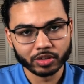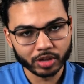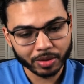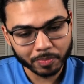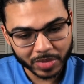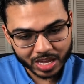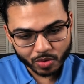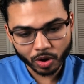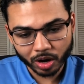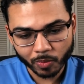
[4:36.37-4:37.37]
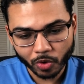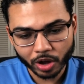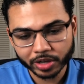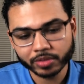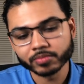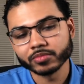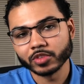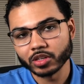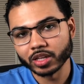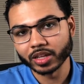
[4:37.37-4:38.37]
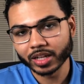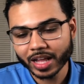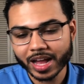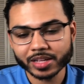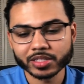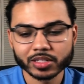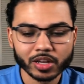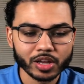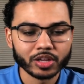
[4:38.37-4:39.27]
You get me one-on-one, you get the class,